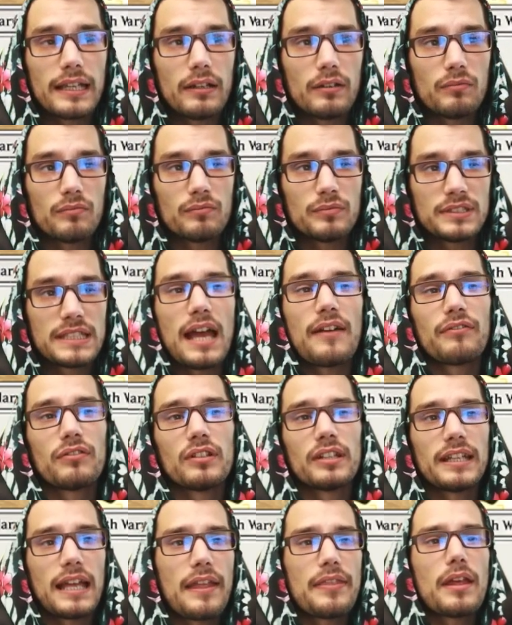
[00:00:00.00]
it
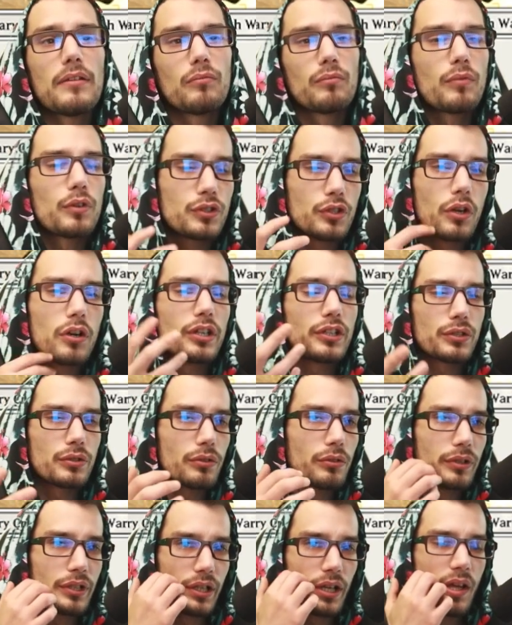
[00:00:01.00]
definitely, and then returning to
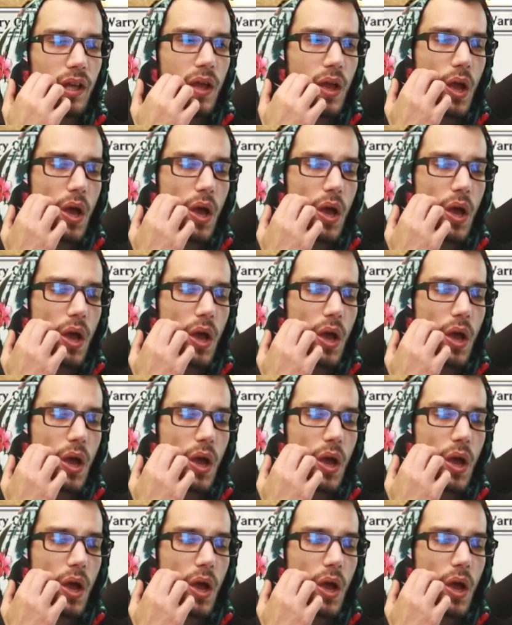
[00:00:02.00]
Arena